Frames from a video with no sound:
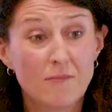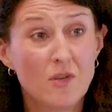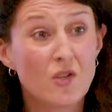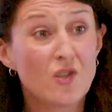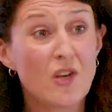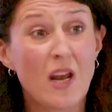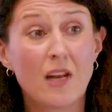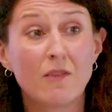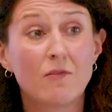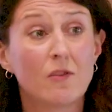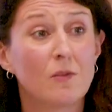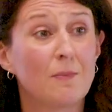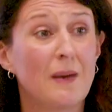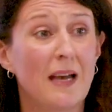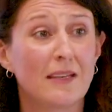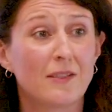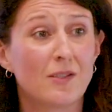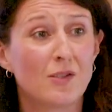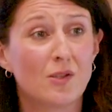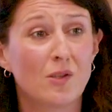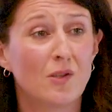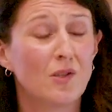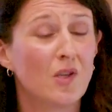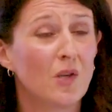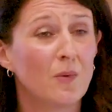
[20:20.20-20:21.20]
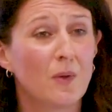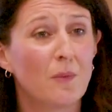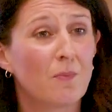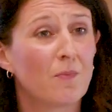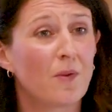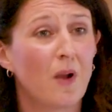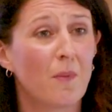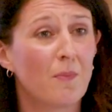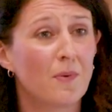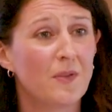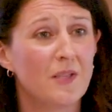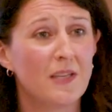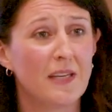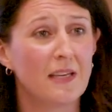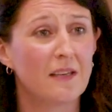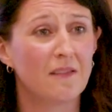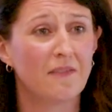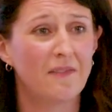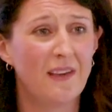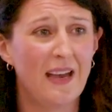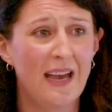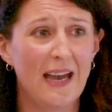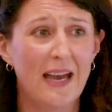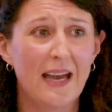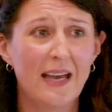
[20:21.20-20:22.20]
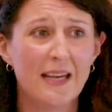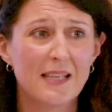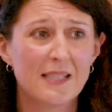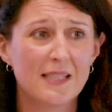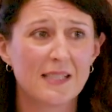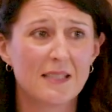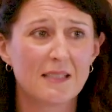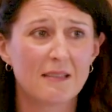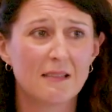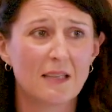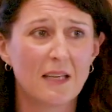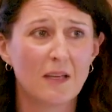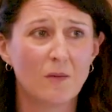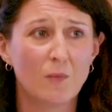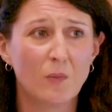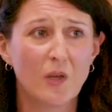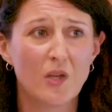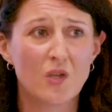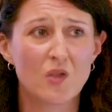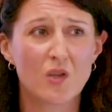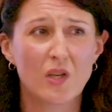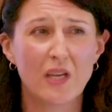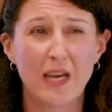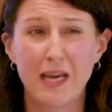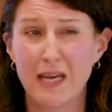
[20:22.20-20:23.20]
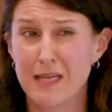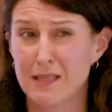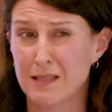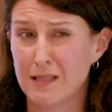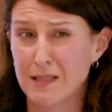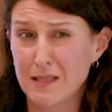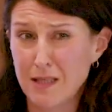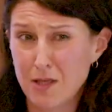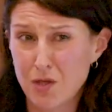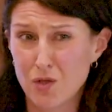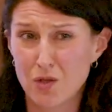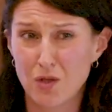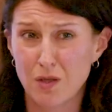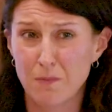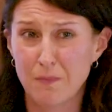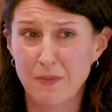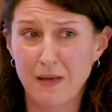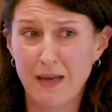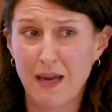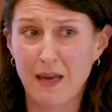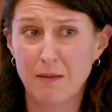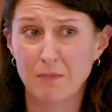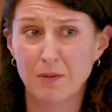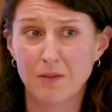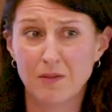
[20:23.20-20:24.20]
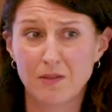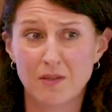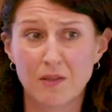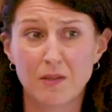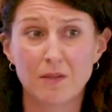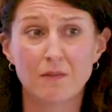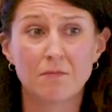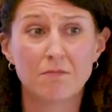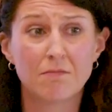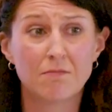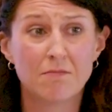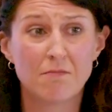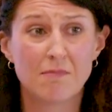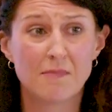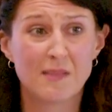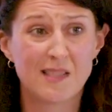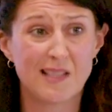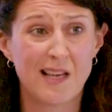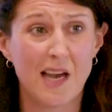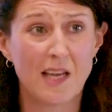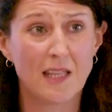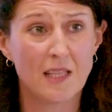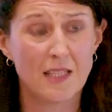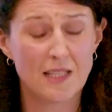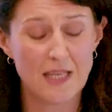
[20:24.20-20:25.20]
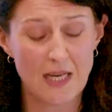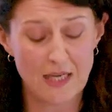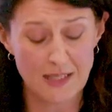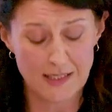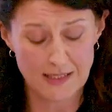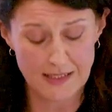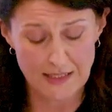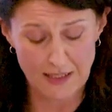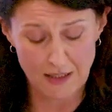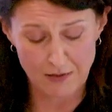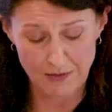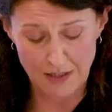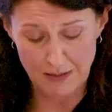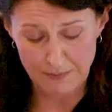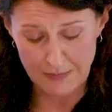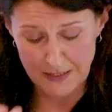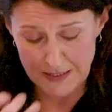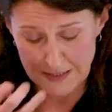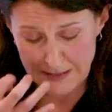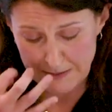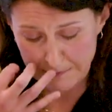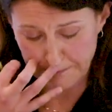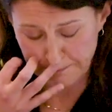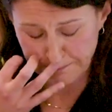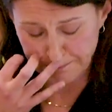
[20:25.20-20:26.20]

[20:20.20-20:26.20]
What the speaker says: general matters to do with property and affairs, in which case they should be able to sign the tenancy agreement.